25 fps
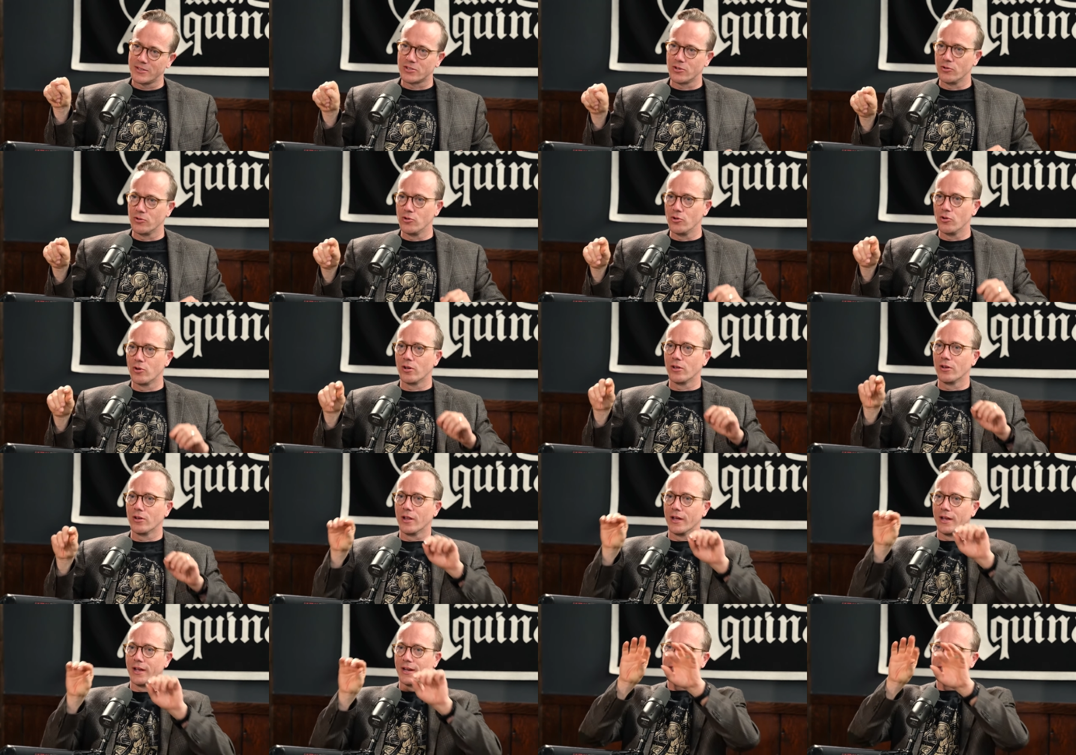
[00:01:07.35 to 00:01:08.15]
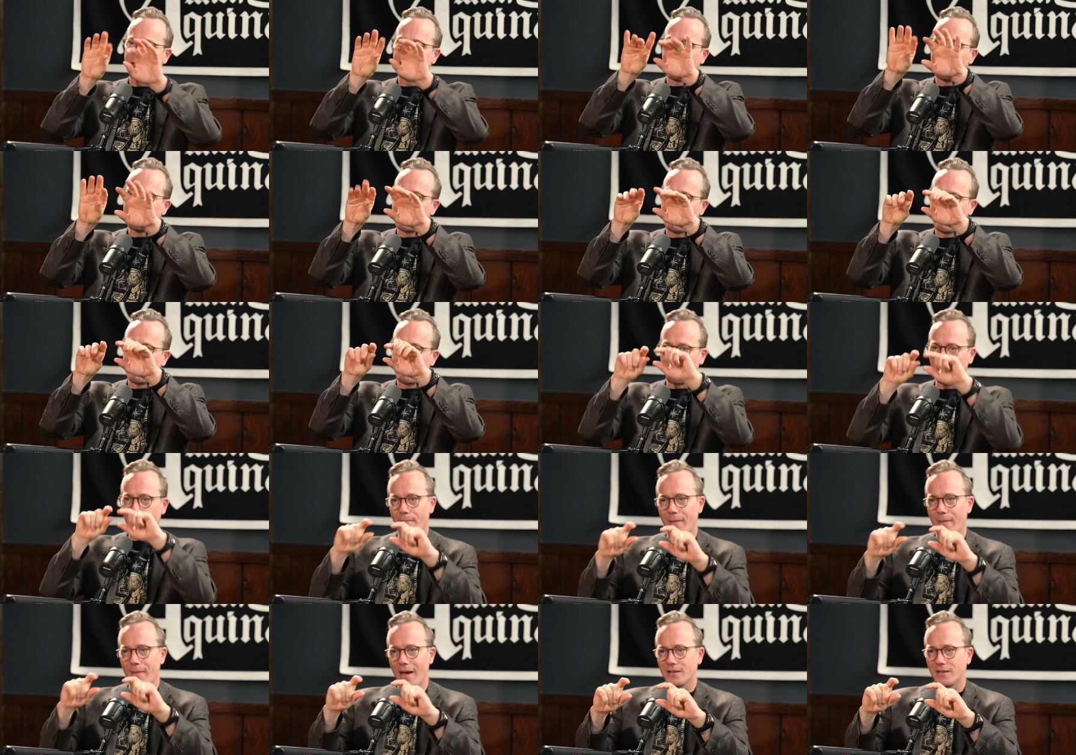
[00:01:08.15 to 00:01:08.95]
So you can like say
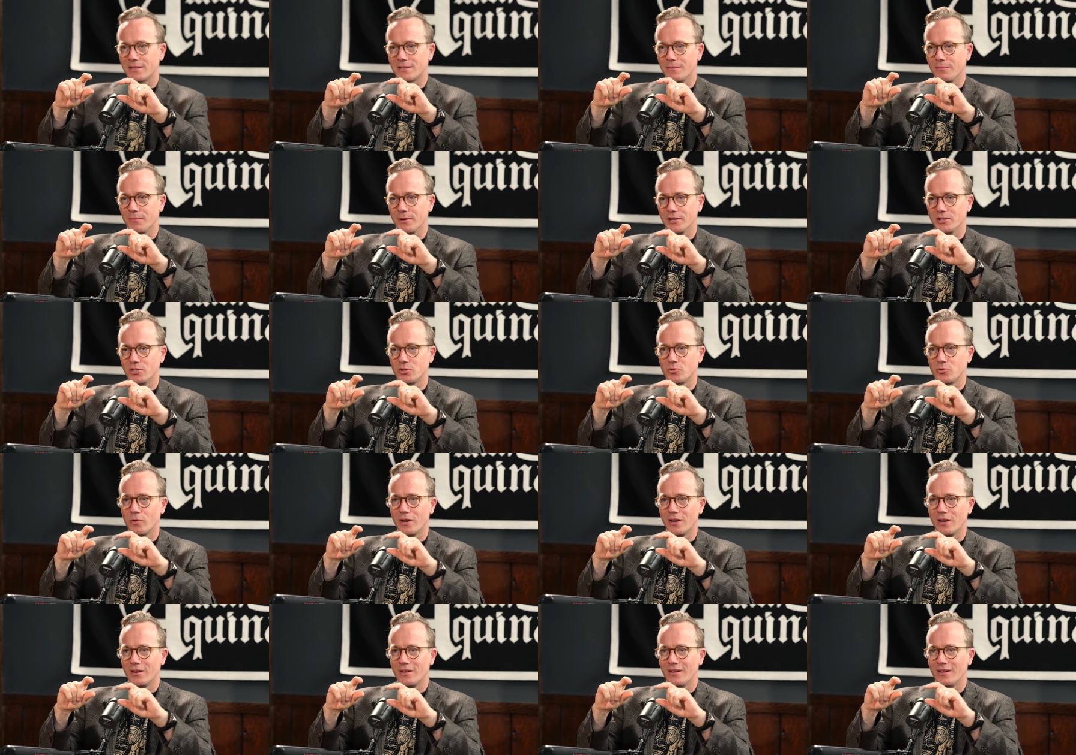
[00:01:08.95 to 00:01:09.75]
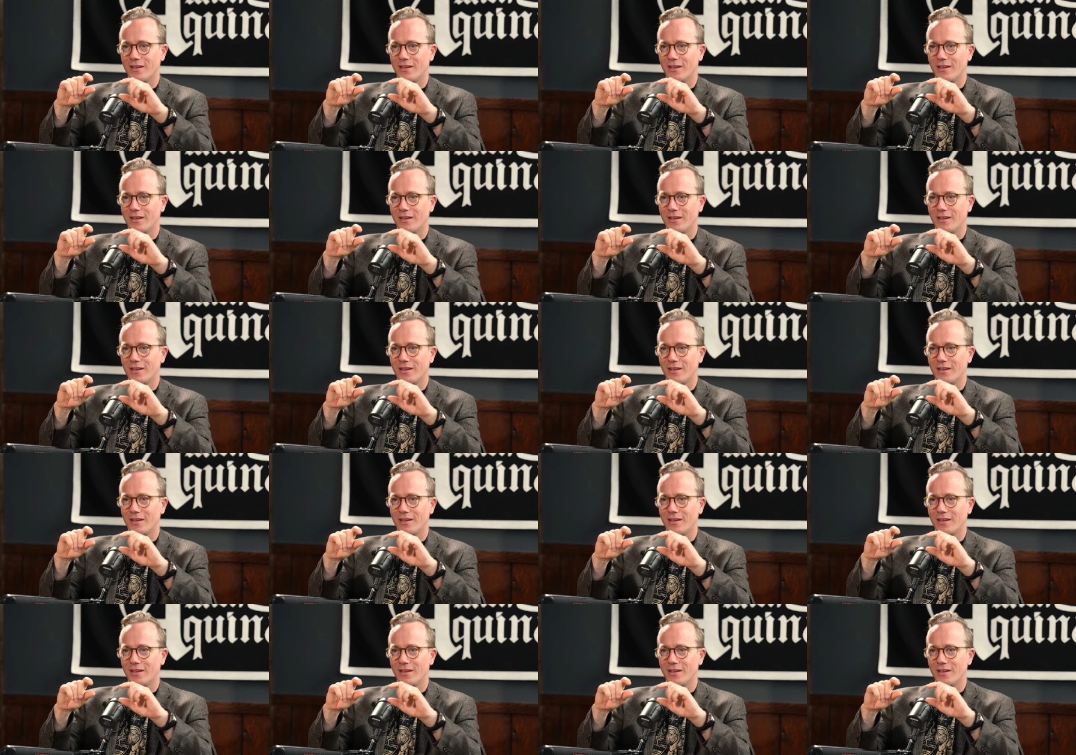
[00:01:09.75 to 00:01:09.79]
something about somebody's tweet.